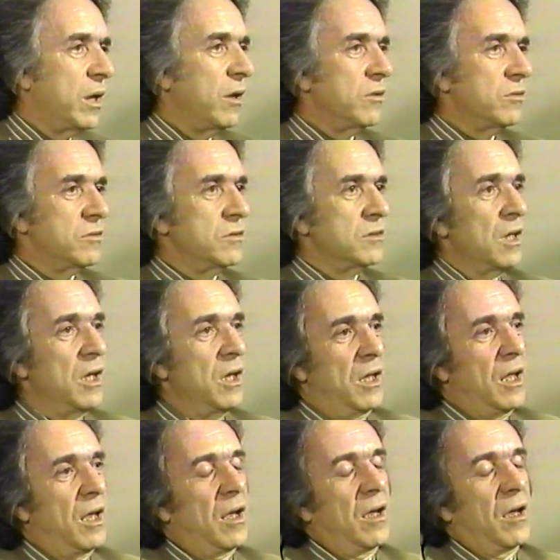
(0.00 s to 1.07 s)
else's.
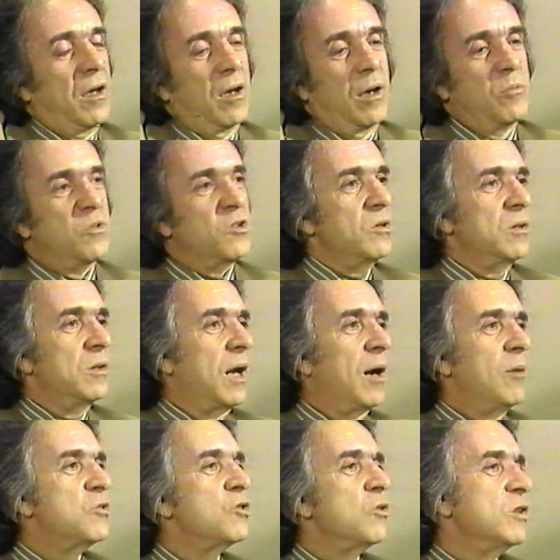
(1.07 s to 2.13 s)

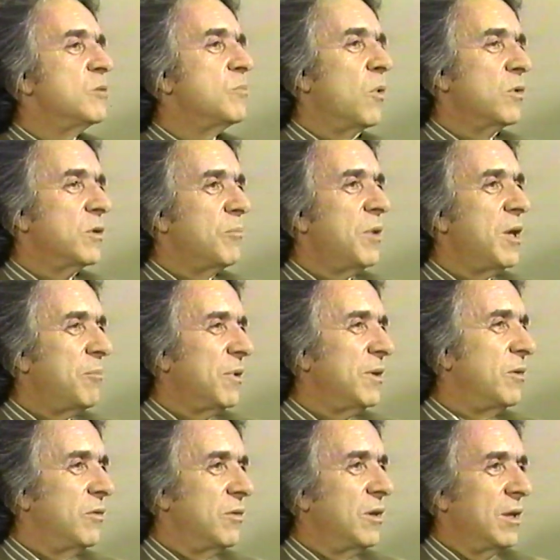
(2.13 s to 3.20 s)
I'm sure he spoke to people,
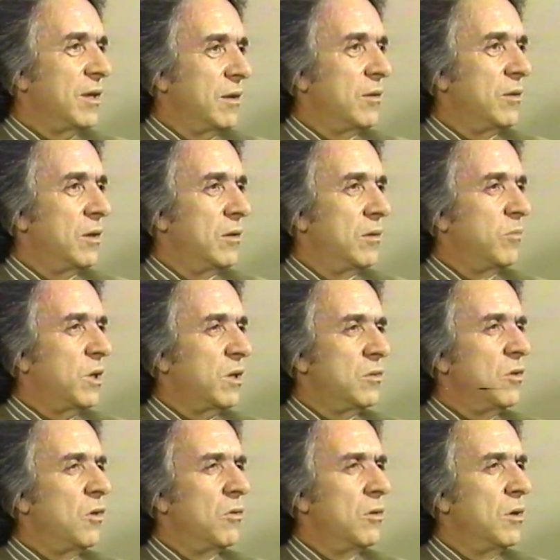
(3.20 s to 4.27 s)
you know, but
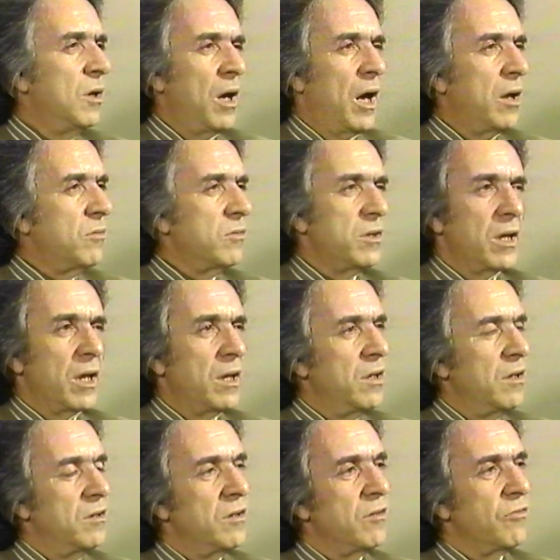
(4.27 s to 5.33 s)
no, I don't think
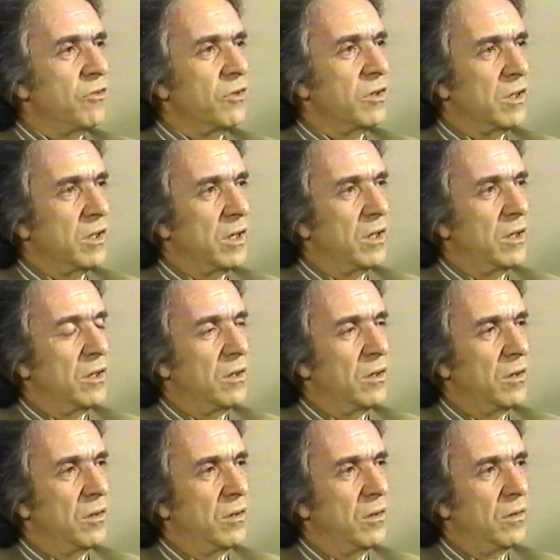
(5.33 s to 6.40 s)
any differently
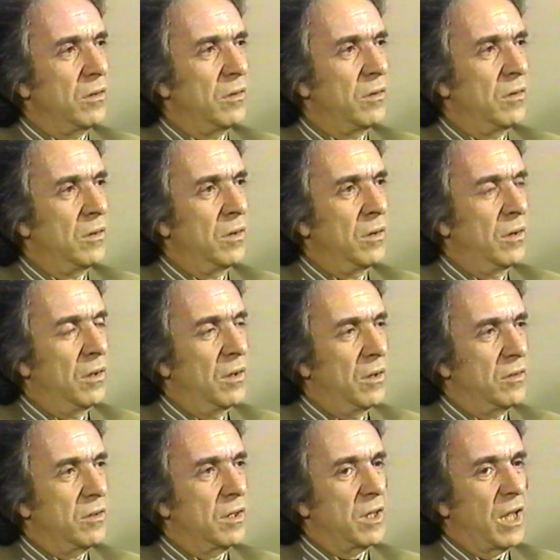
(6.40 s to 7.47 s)

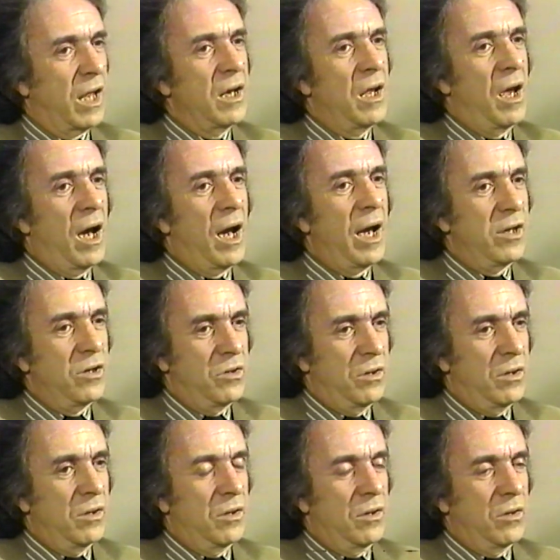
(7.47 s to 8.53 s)
than that. I
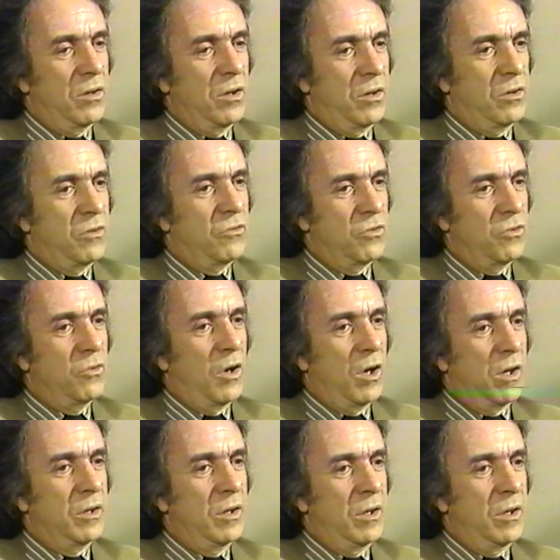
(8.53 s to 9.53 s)
drew on